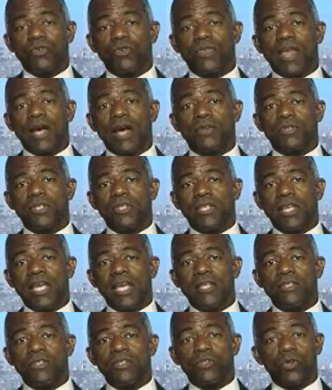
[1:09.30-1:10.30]
hundred thousand
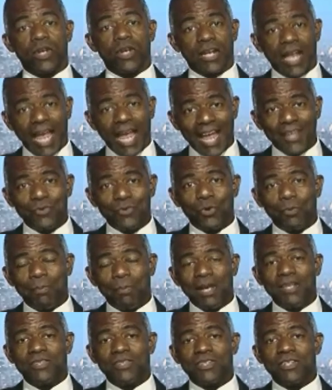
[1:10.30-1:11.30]
cases on an annual
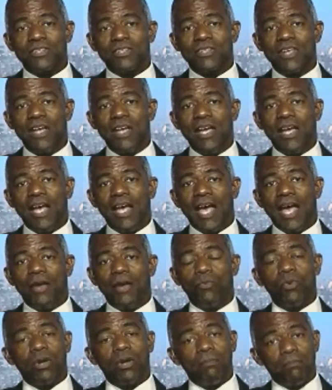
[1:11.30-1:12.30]
basis,
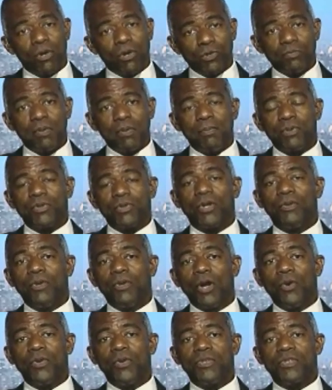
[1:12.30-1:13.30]
and what most people
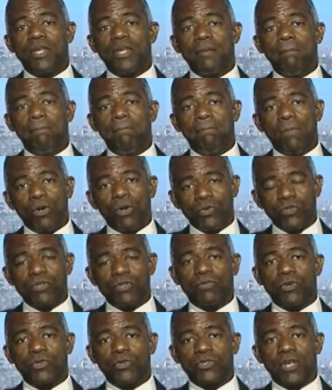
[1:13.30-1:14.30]
don't know is that
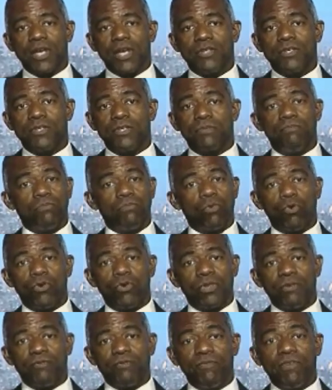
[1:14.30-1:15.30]
most of those cases,
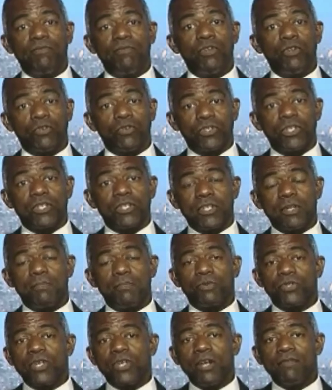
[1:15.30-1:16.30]
more than fifty or sixty
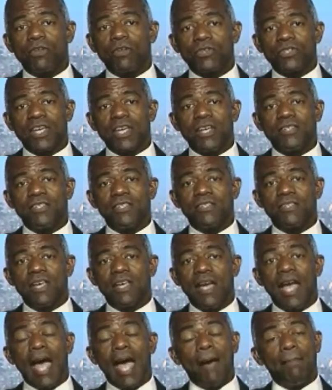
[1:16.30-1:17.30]
percent of those cases,
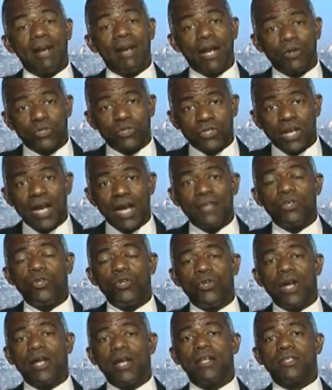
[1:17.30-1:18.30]
happen outside the
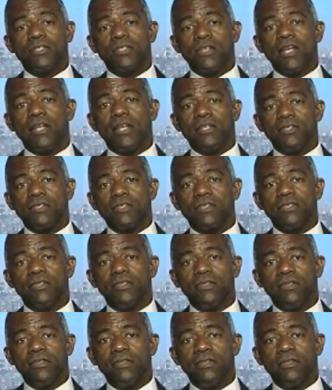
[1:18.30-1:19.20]
United States.